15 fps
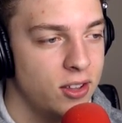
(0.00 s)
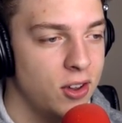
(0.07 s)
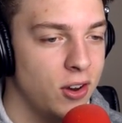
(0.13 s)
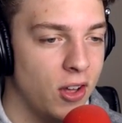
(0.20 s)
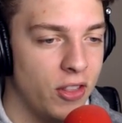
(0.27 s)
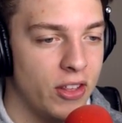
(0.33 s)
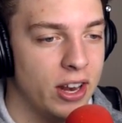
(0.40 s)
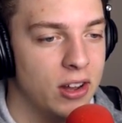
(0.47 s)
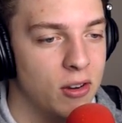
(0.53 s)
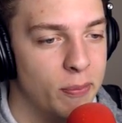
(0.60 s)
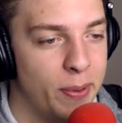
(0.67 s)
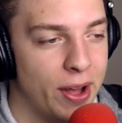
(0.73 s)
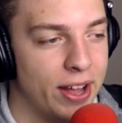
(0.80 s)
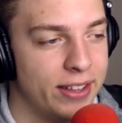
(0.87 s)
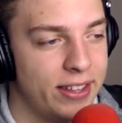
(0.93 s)
Good on the little
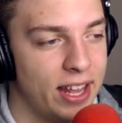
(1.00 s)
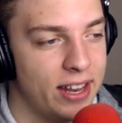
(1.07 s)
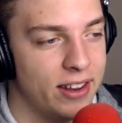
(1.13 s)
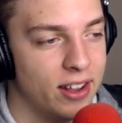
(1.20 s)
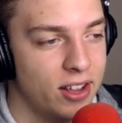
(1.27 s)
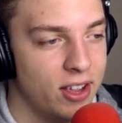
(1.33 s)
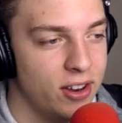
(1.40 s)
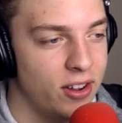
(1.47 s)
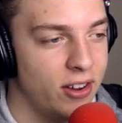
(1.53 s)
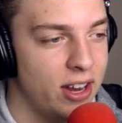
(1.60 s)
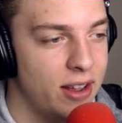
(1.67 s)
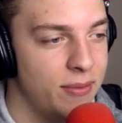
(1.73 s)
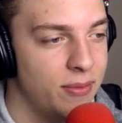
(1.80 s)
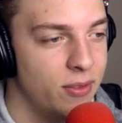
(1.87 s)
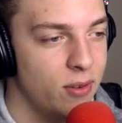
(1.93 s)
bartender. Good on
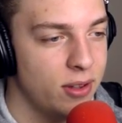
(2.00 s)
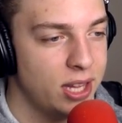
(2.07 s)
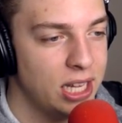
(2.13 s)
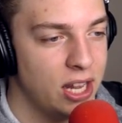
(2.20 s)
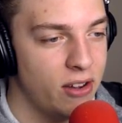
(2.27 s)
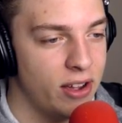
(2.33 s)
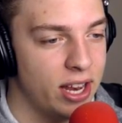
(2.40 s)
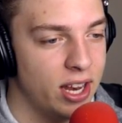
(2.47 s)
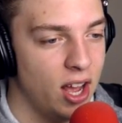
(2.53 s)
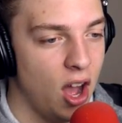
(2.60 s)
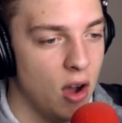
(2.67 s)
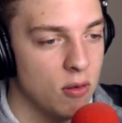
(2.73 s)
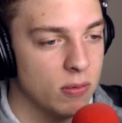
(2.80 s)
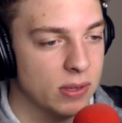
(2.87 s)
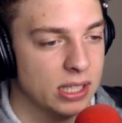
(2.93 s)
him. What's he doing?
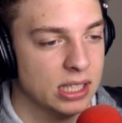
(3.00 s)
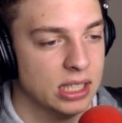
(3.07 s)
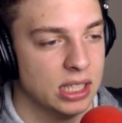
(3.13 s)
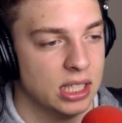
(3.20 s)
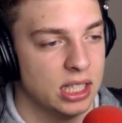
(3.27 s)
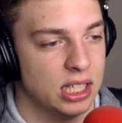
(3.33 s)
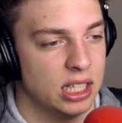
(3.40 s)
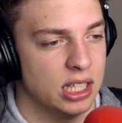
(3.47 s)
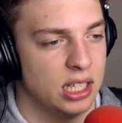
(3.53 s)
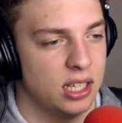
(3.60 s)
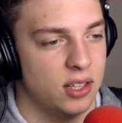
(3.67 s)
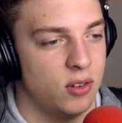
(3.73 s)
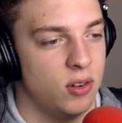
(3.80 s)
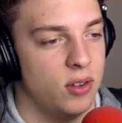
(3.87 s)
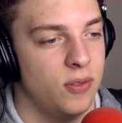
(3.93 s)
Oh,
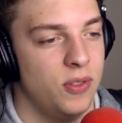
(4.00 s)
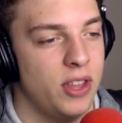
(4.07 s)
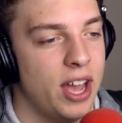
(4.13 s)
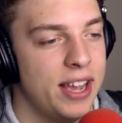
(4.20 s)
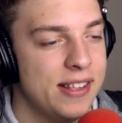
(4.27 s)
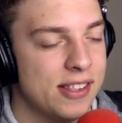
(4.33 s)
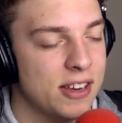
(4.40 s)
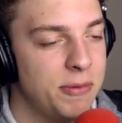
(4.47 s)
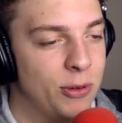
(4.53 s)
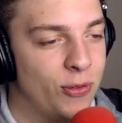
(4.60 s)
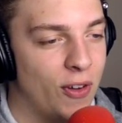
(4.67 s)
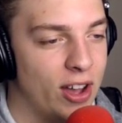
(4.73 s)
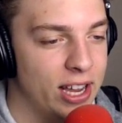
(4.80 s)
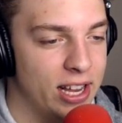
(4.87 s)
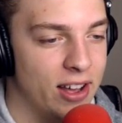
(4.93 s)
nah, he's going to be
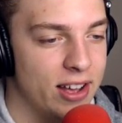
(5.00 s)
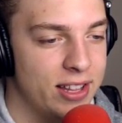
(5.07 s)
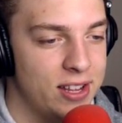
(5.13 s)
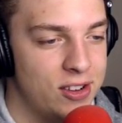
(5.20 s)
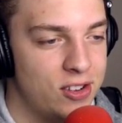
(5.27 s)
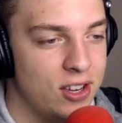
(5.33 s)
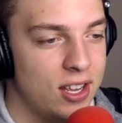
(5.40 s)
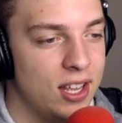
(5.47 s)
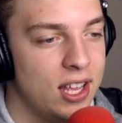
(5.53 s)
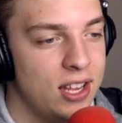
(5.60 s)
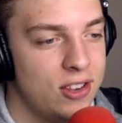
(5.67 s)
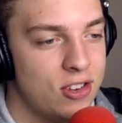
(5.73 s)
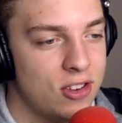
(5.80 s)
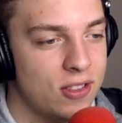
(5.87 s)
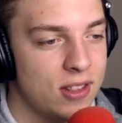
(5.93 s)
fine, guys. It's,
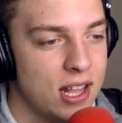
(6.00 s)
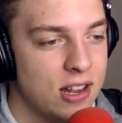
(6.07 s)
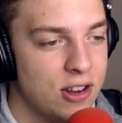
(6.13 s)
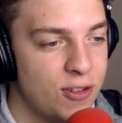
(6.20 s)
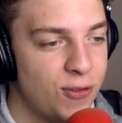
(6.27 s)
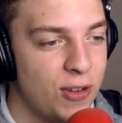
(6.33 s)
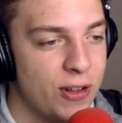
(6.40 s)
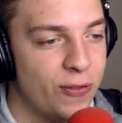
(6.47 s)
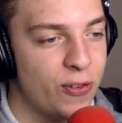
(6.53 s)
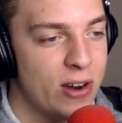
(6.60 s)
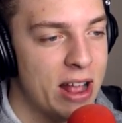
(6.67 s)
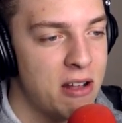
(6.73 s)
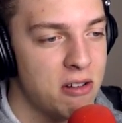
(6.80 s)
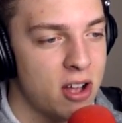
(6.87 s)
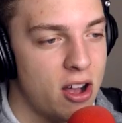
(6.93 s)
it's just, it's just, it's
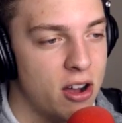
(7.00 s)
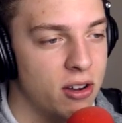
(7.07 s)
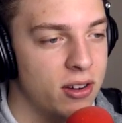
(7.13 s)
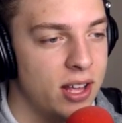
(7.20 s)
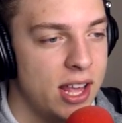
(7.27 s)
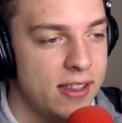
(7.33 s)
free alcohol.